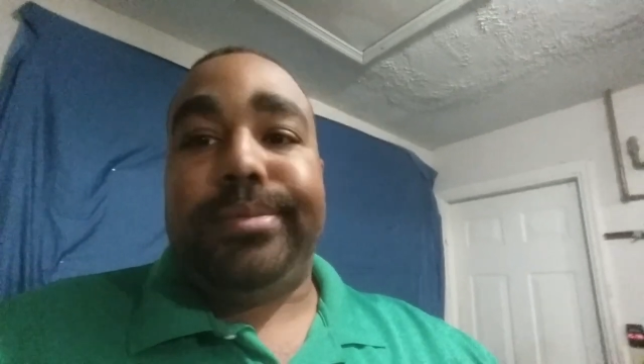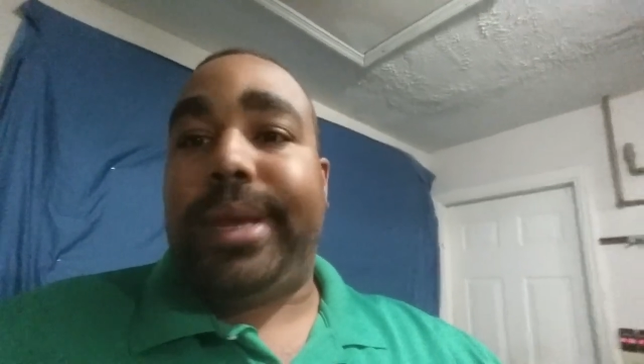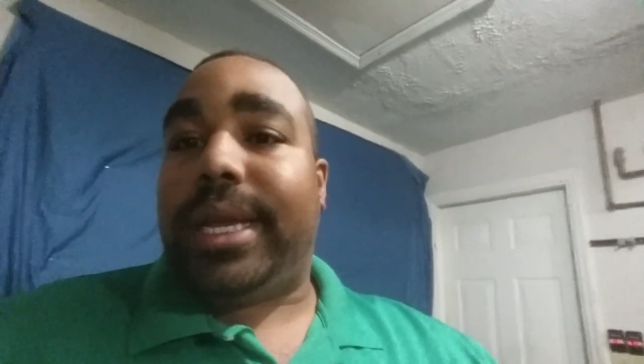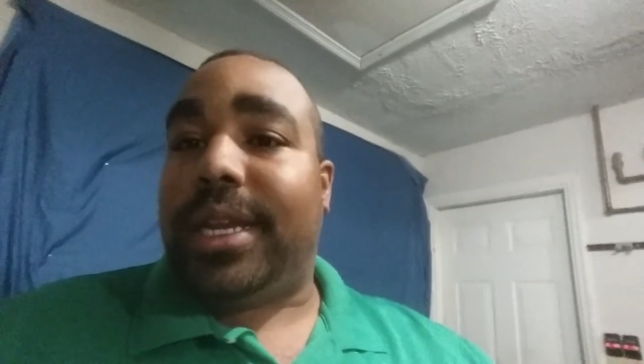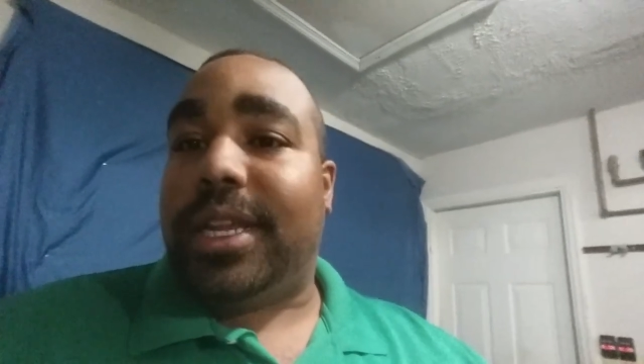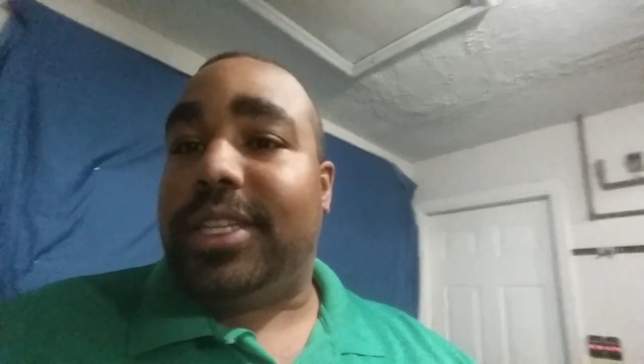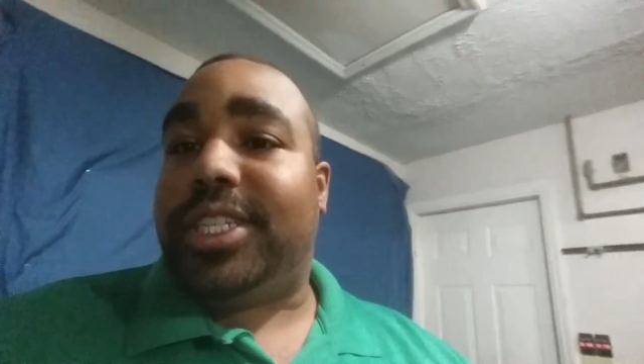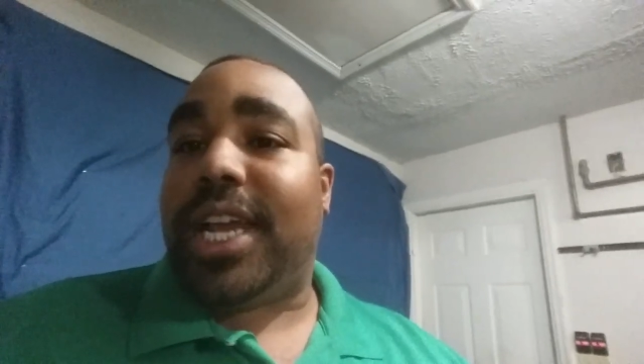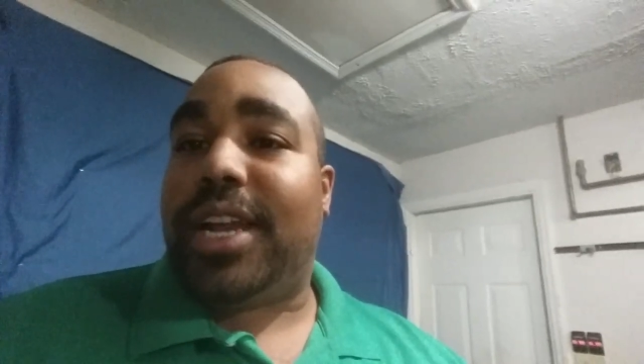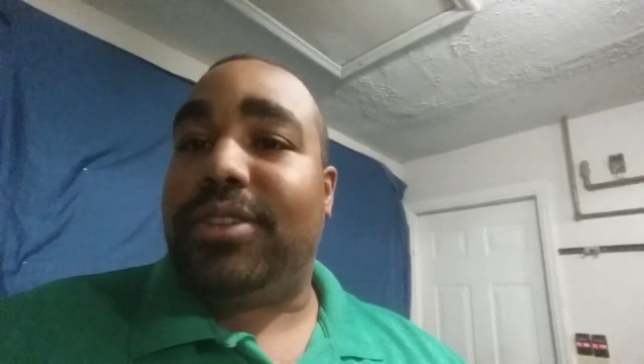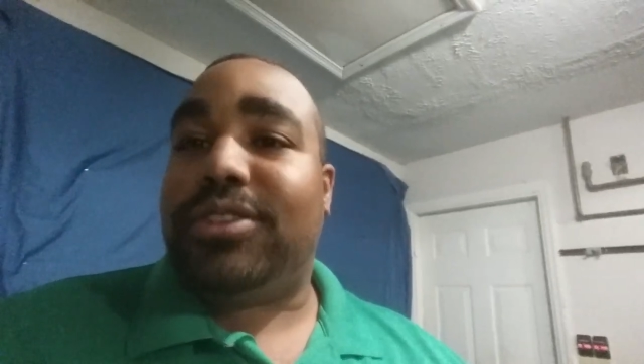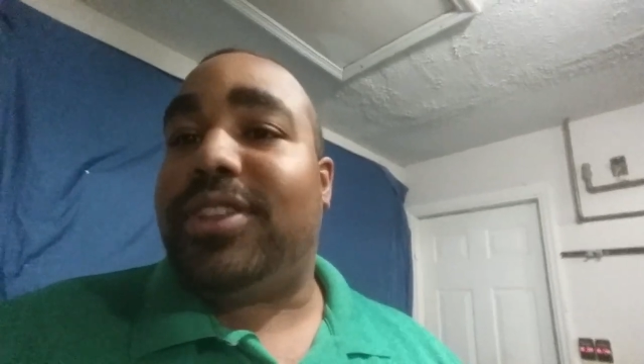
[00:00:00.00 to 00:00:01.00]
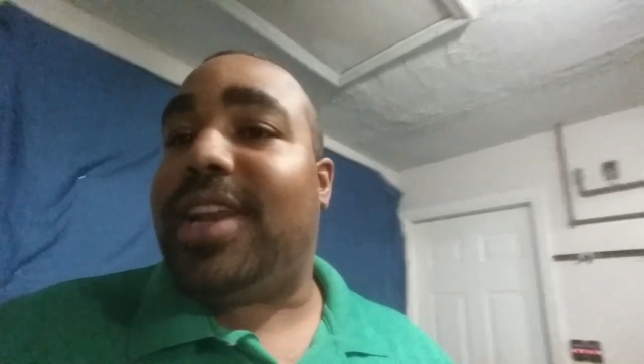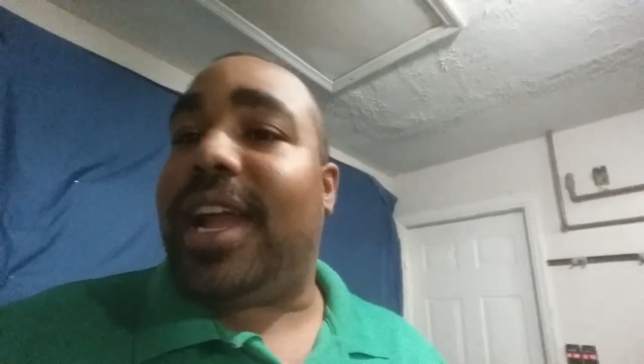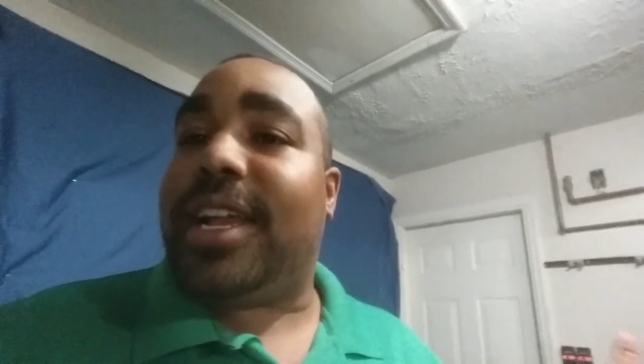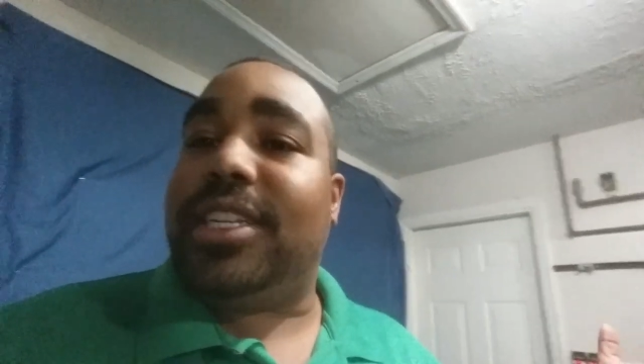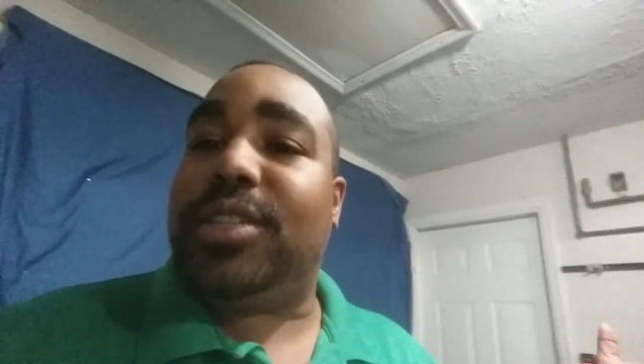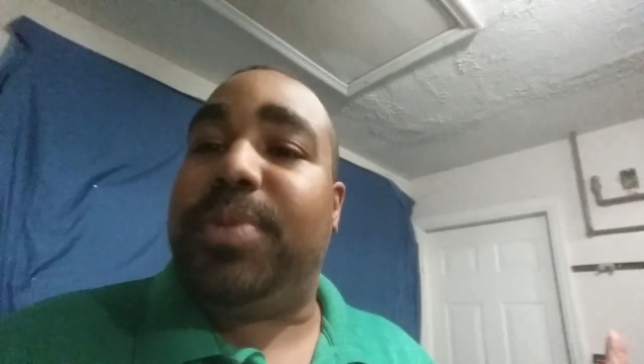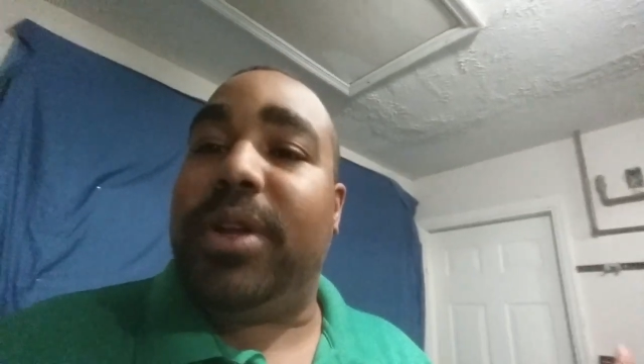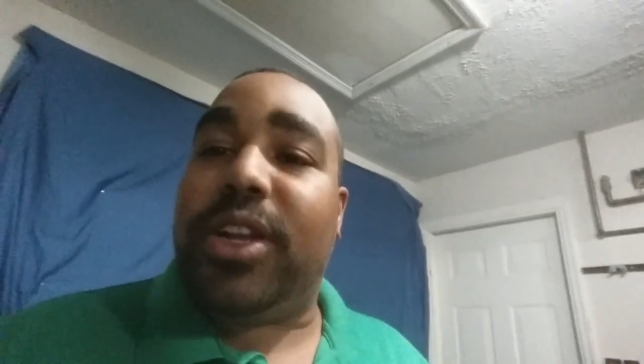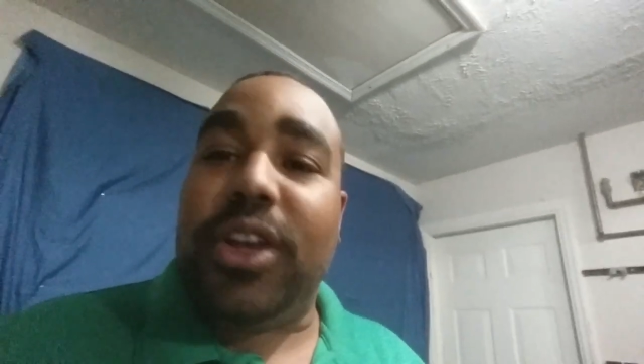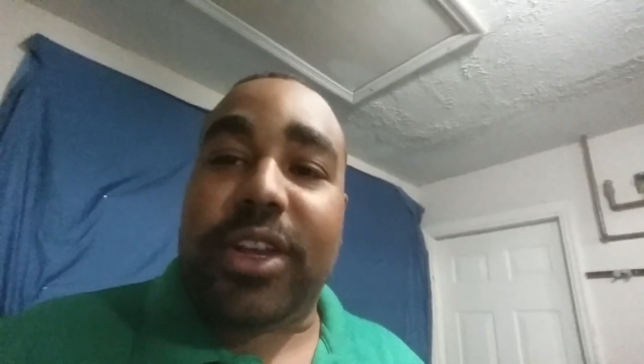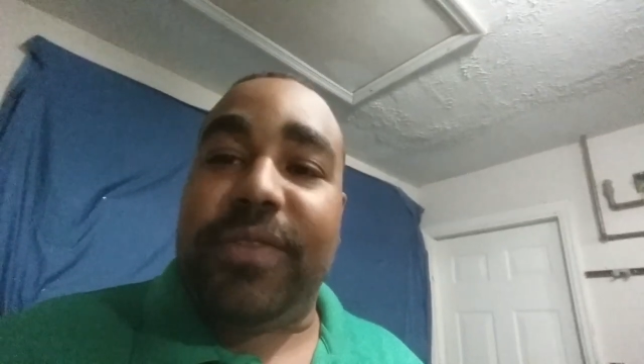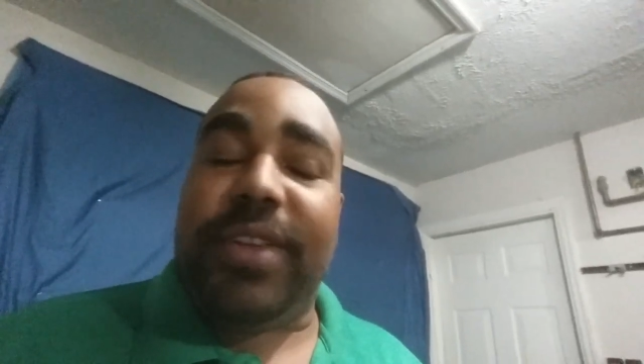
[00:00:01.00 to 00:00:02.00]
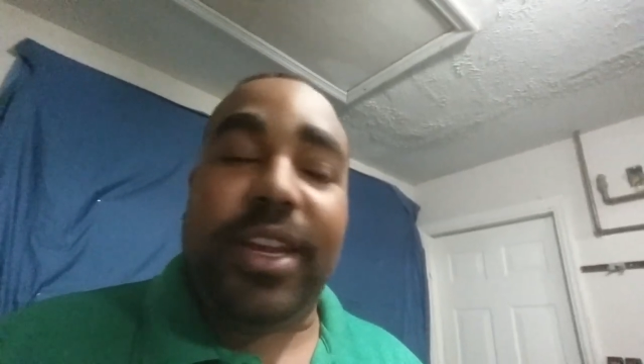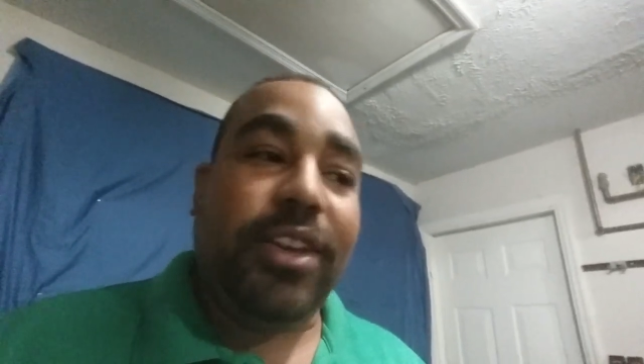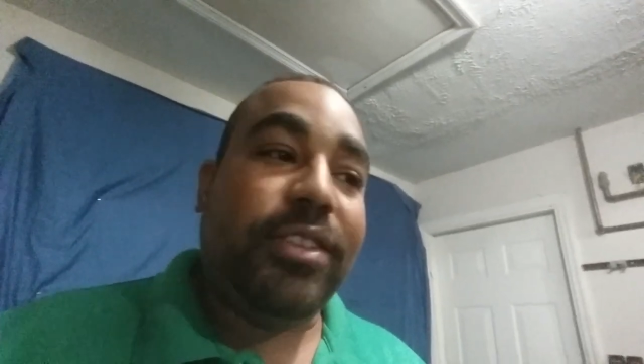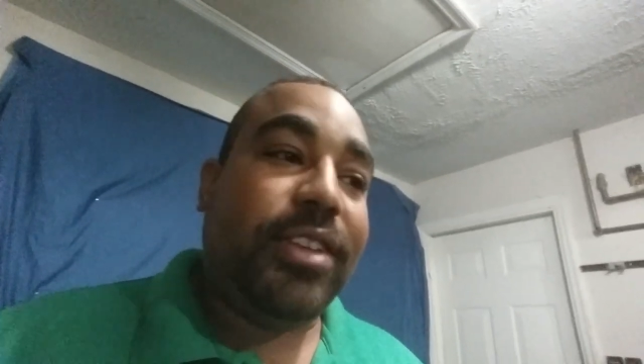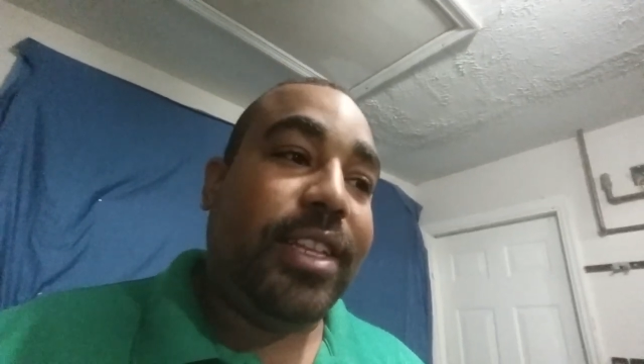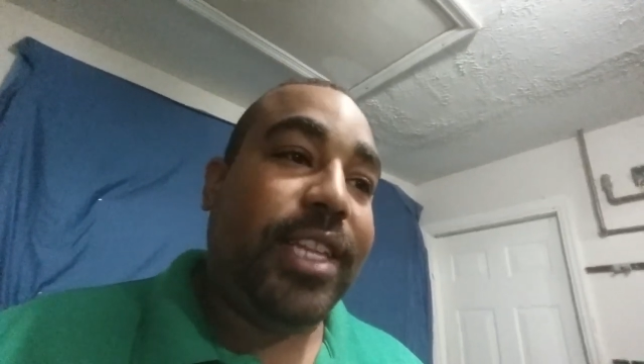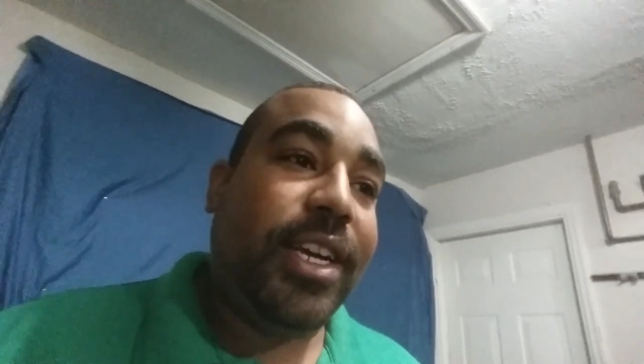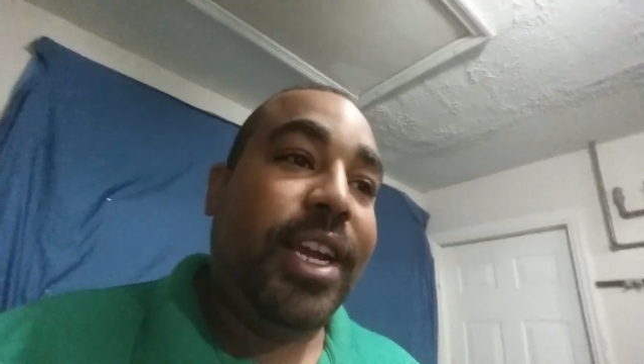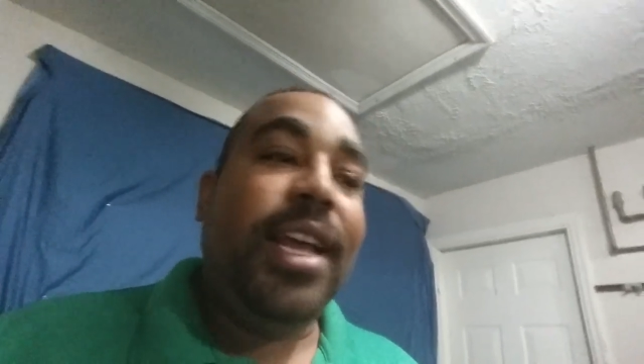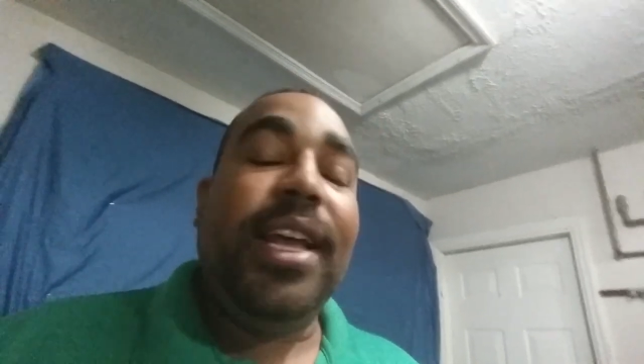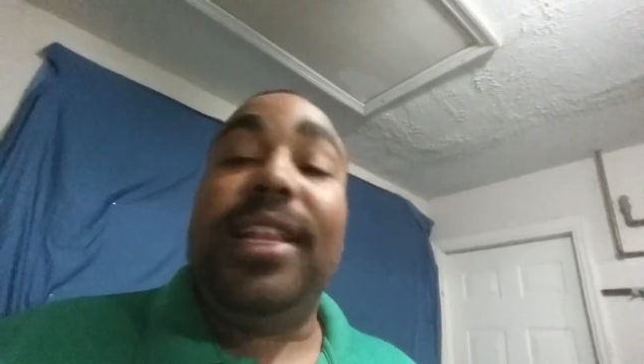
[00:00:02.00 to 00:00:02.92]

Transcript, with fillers: make another channel so that I could just put cooking videos on there.